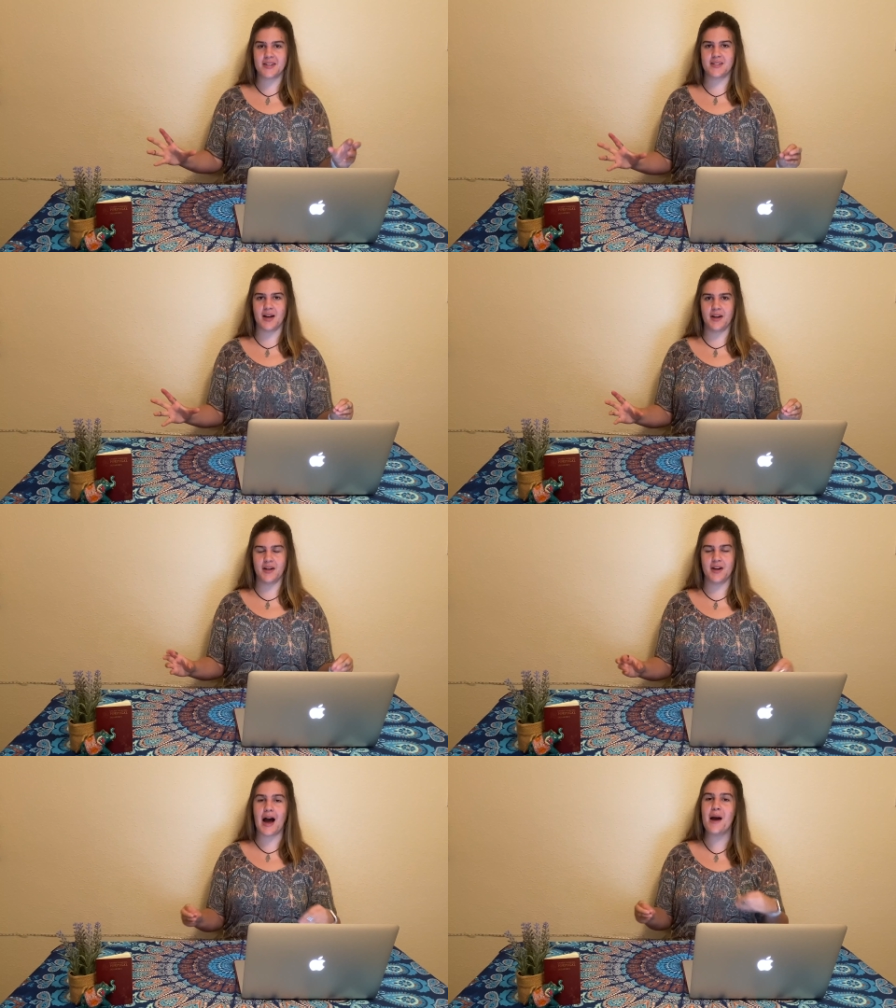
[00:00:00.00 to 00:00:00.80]

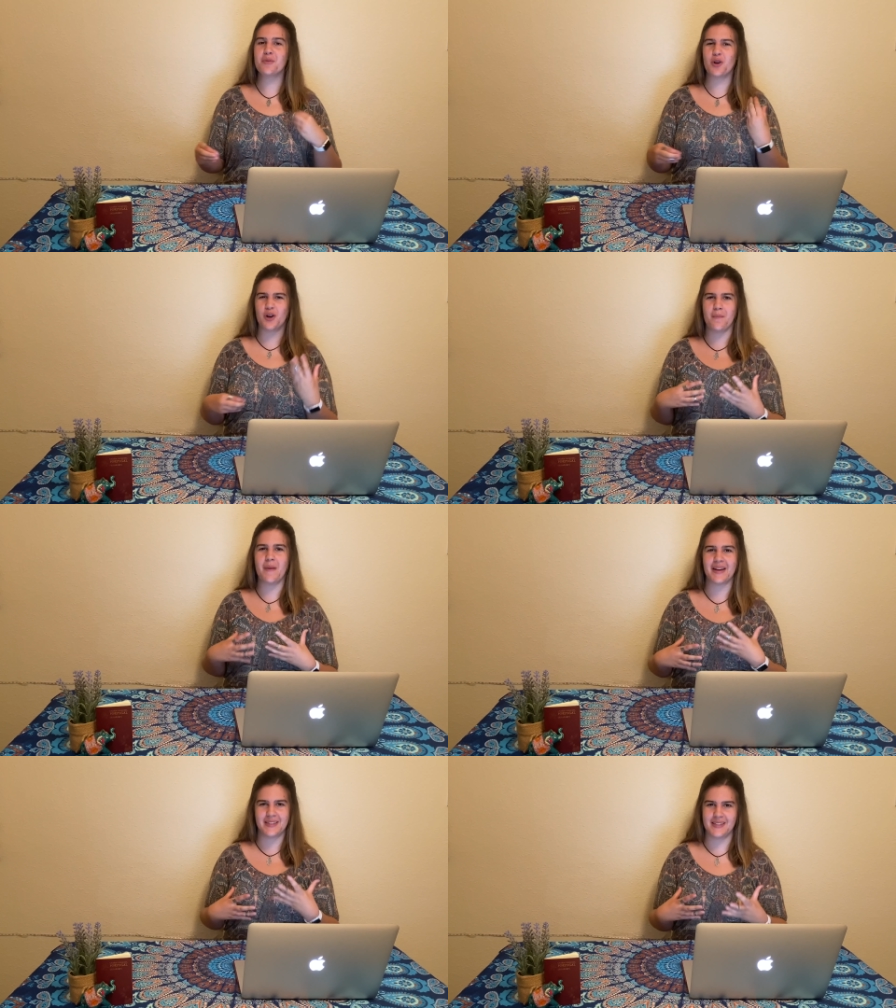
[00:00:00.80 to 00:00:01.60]
decided I'm gonna
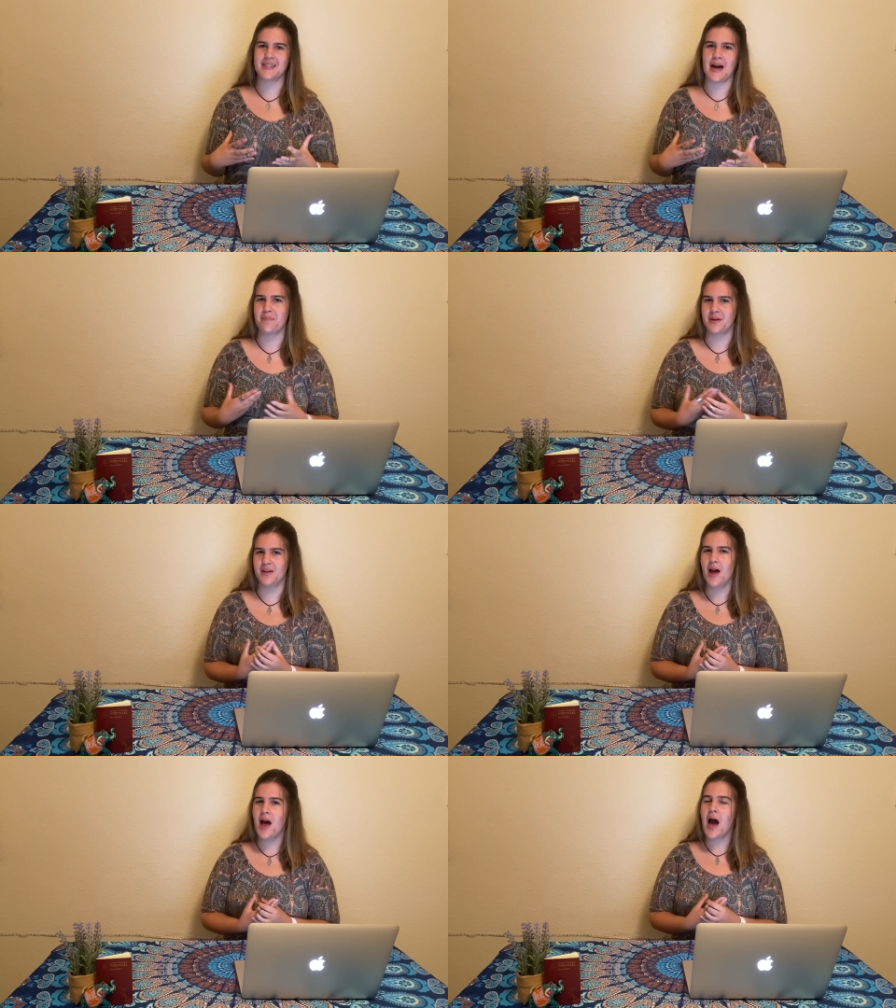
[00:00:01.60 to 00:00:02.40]
make this happen.
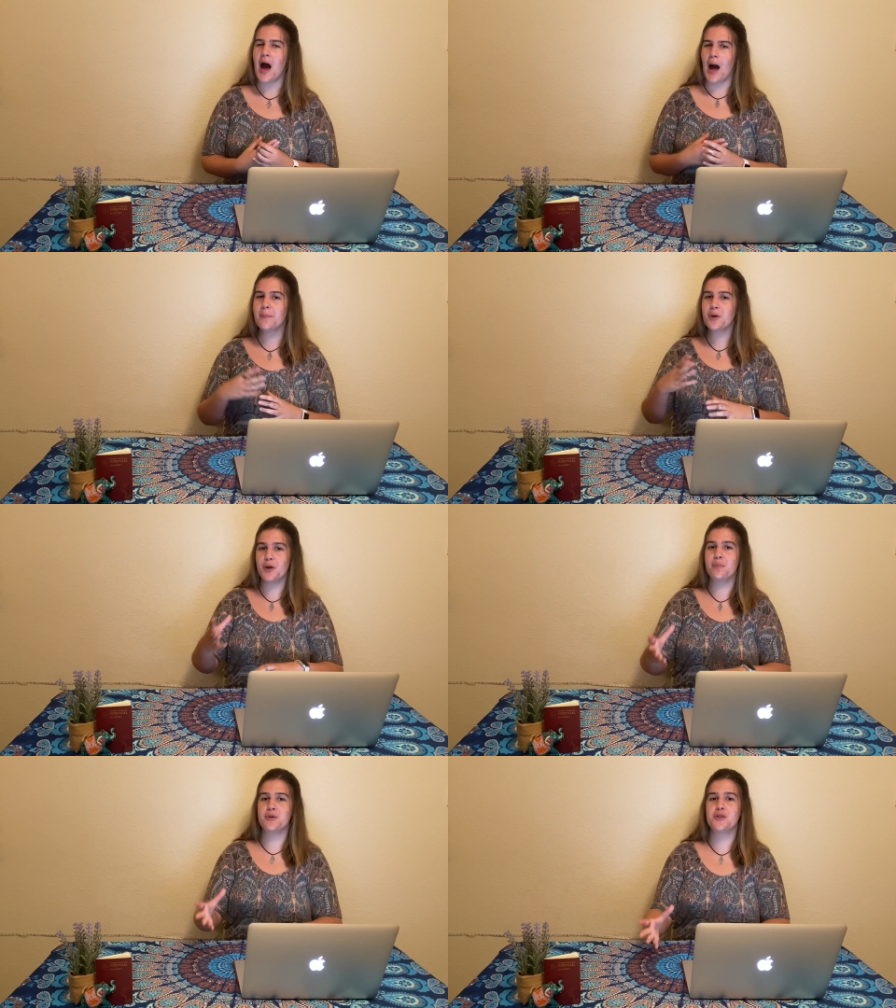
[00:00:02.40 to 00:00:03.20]
I'm
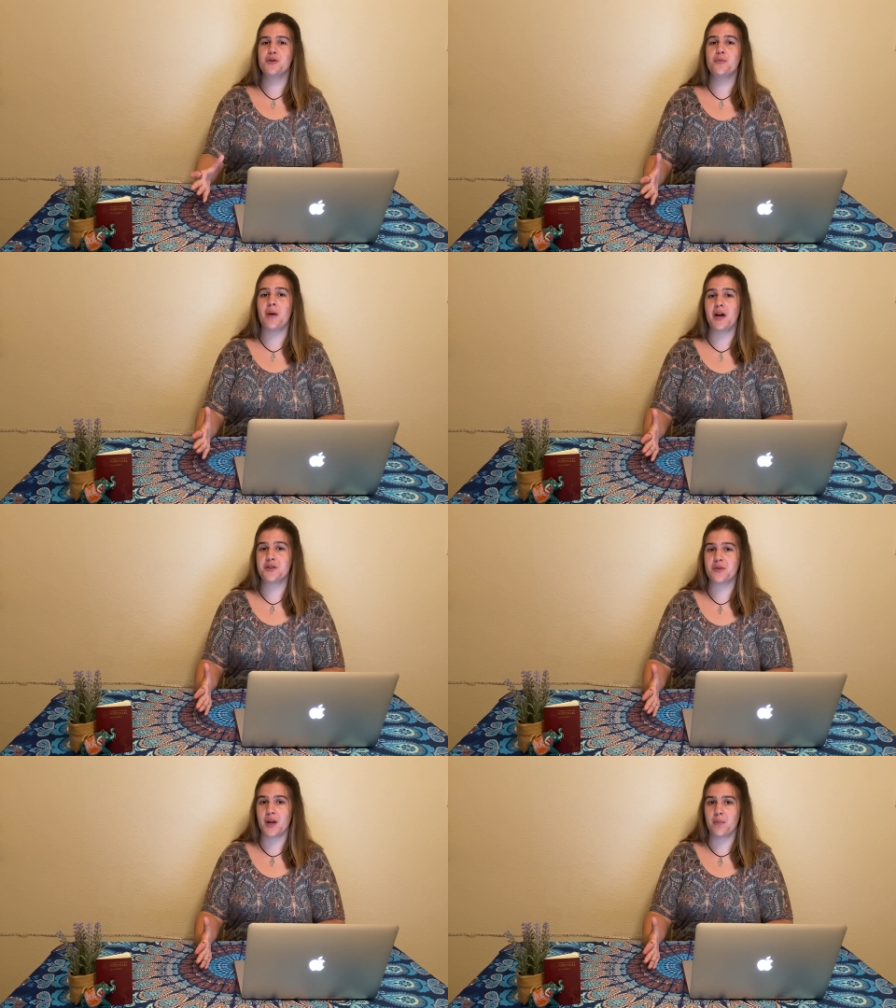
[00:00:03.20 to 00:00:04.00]
gonna pursue my
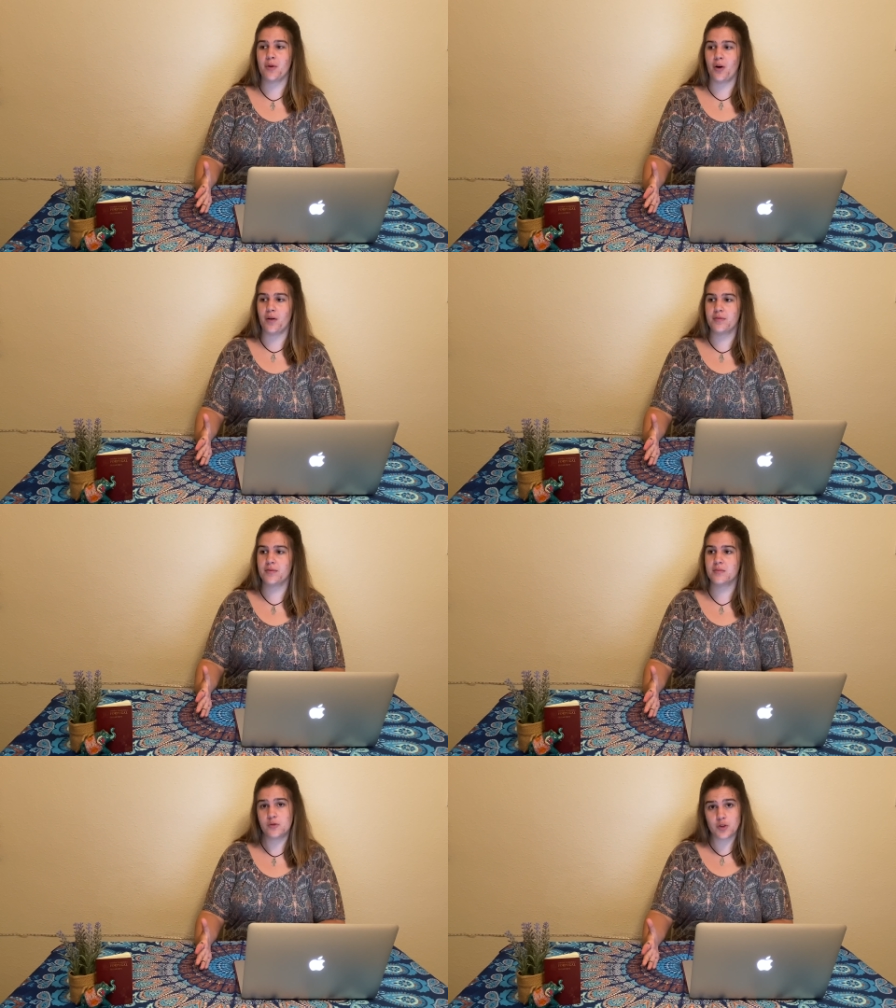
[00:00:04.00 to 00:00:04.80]
dream of
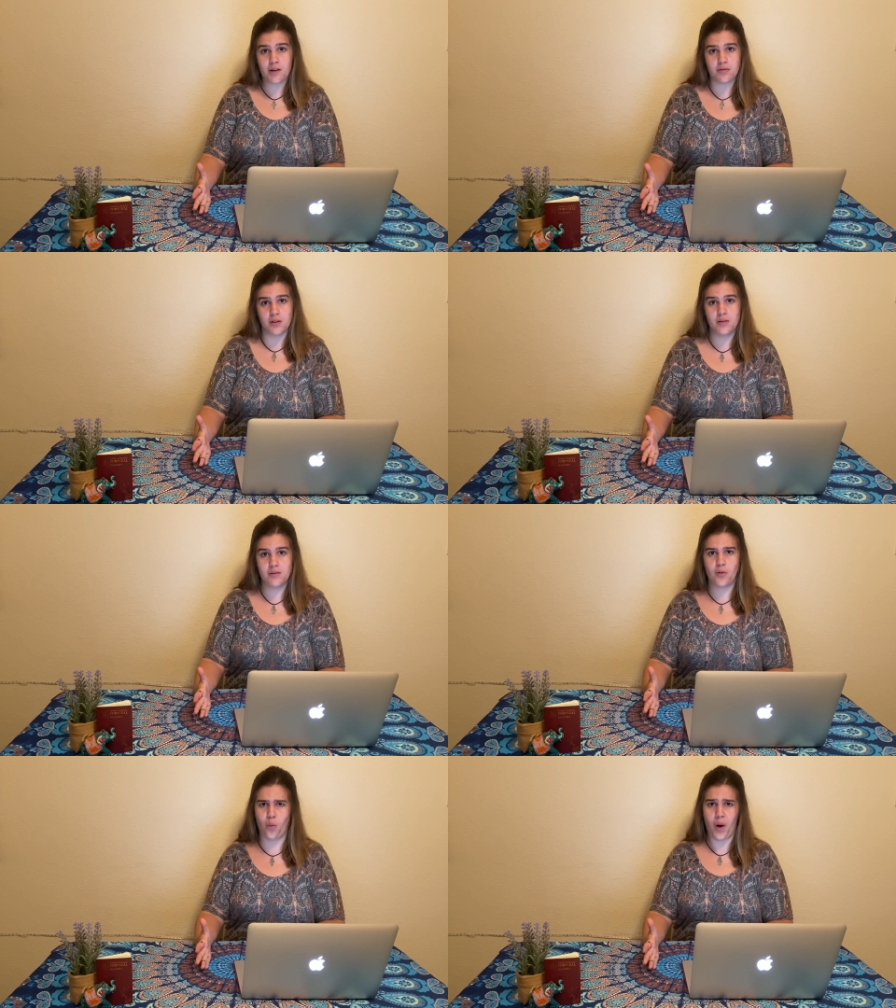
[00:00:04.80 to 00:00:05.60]
travel.
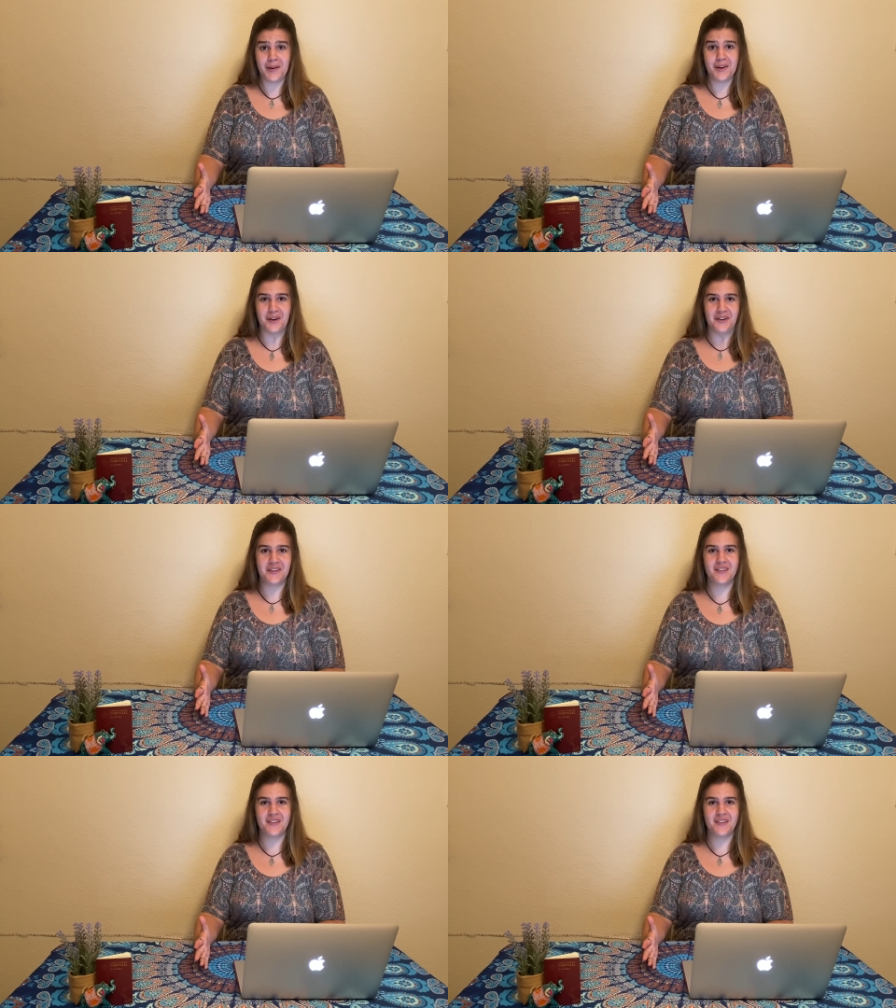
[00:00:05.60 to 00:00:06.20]
Why not?